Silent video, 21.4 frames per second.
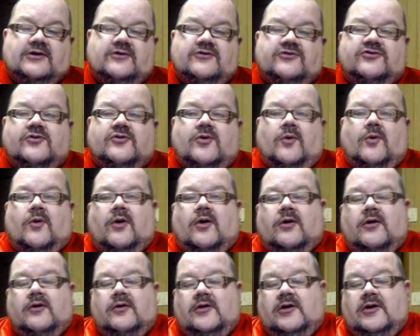score?
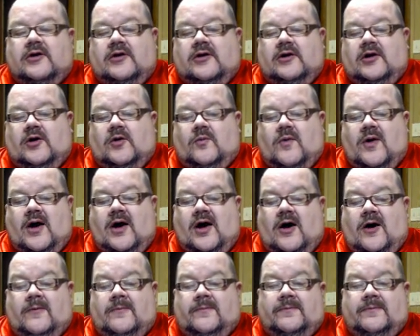
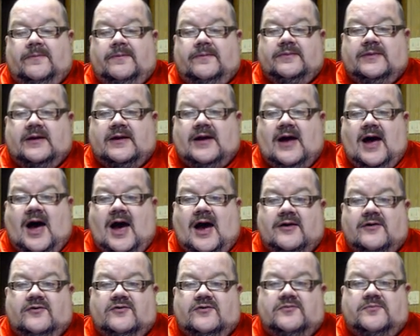Well, the guy
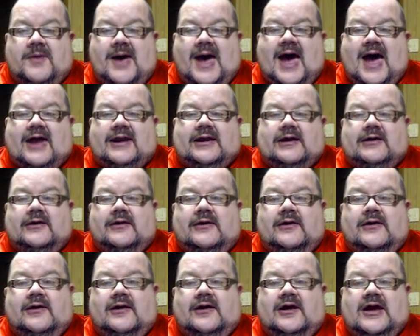who's batting,
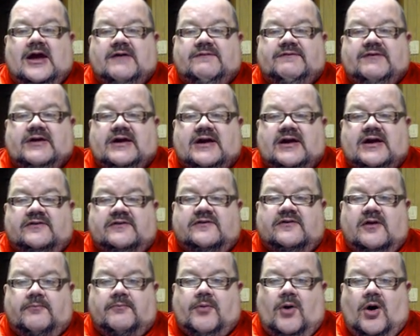if he hits
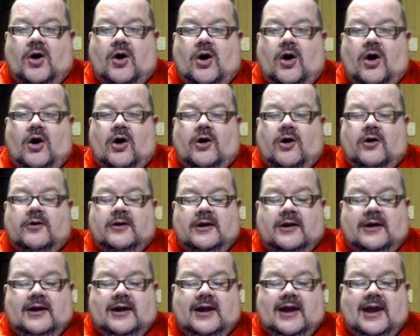the ball
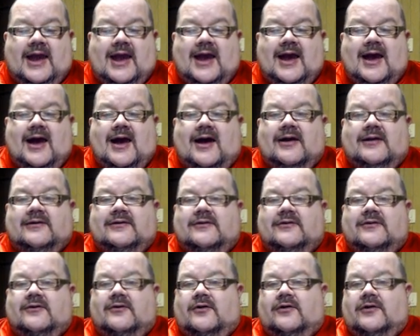and
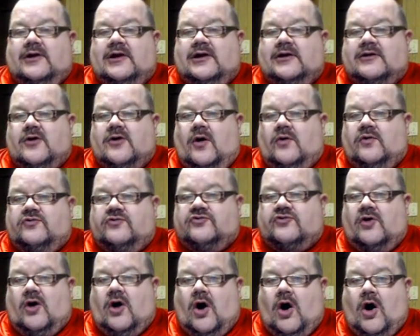it goes
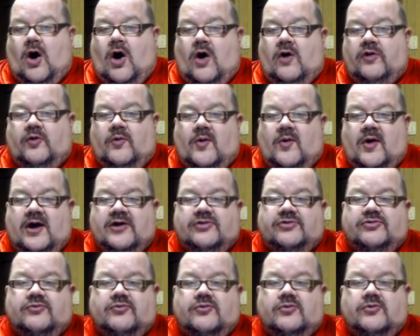all the way
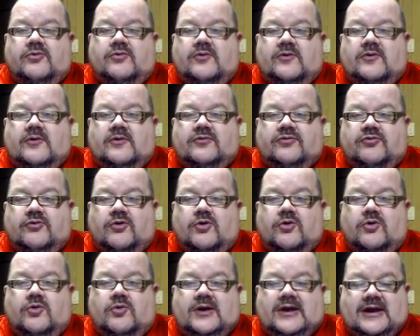through
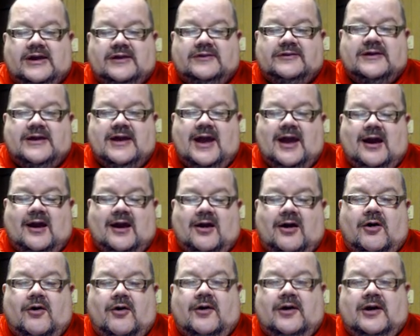through in the
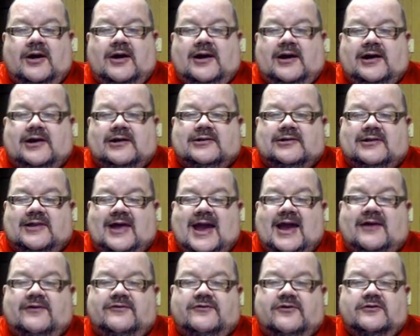air and
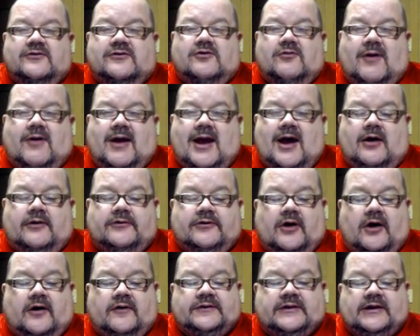lands on the ground
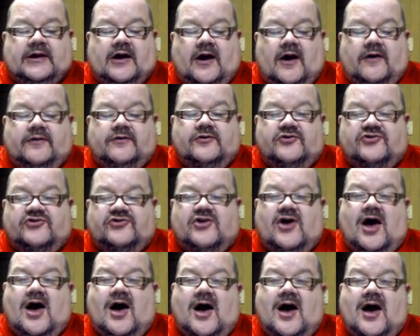on the other
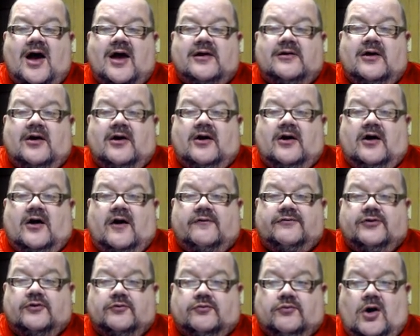side of
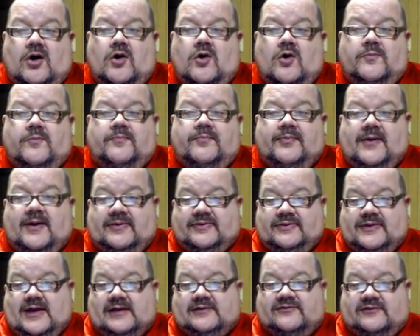the rope
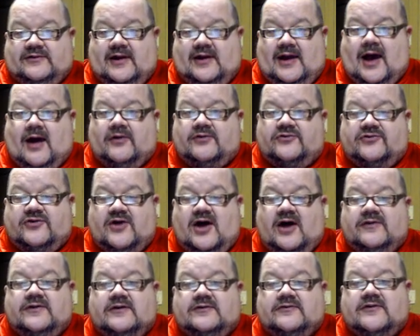that's outside
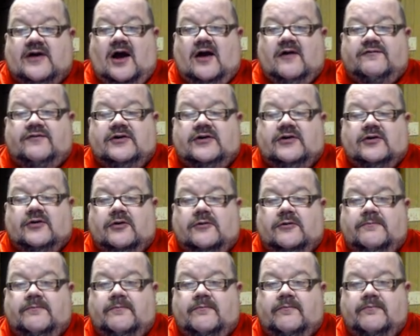the entire field,
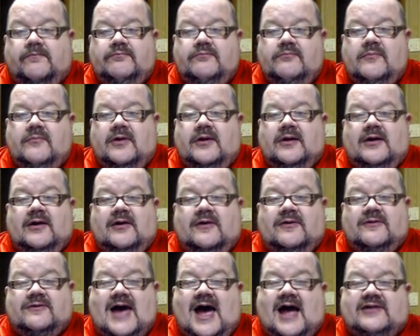
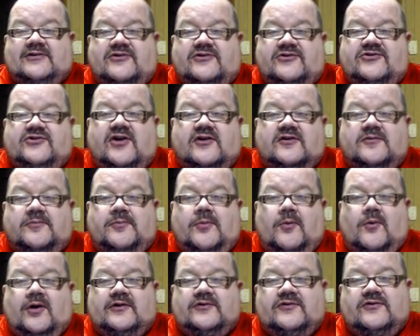that's six
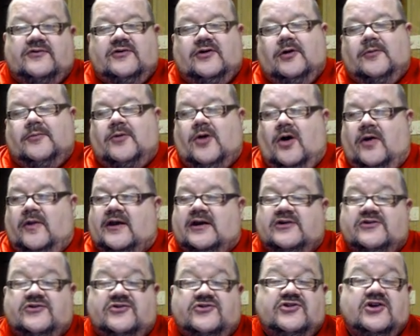points. You're gonna call that a
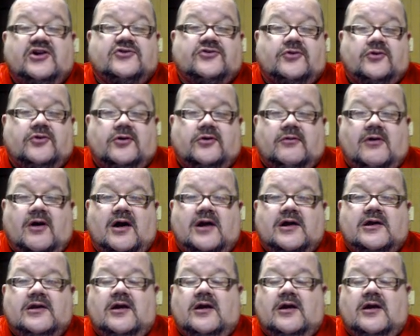sixer, right?